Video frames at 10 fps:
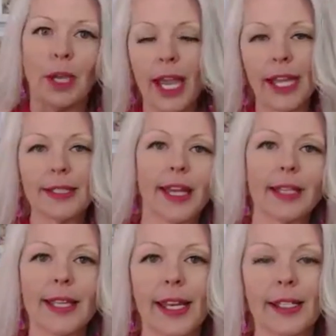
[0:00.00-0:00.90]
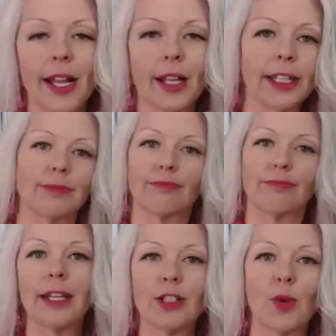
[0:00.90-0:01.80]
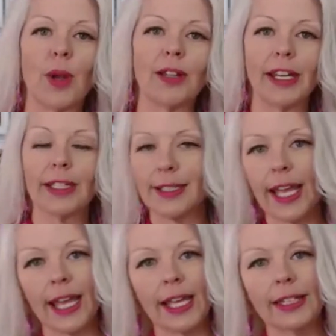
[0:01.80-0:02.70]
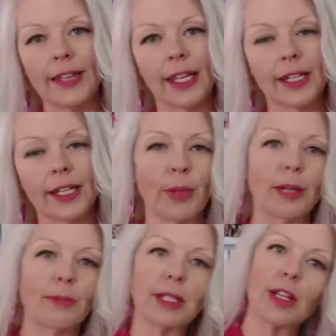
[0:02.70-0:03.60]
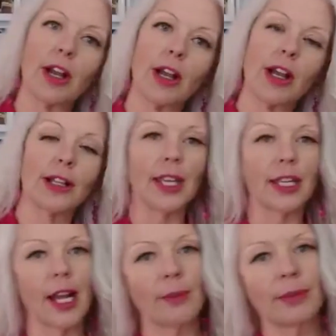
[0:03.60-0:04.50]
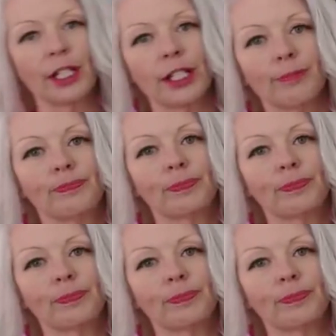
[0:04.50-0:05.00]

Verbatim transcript: Eggs, eggs, eggs. I'll eat 10, 12 eggs a day, and then I'll break my stall, and then I'll be good.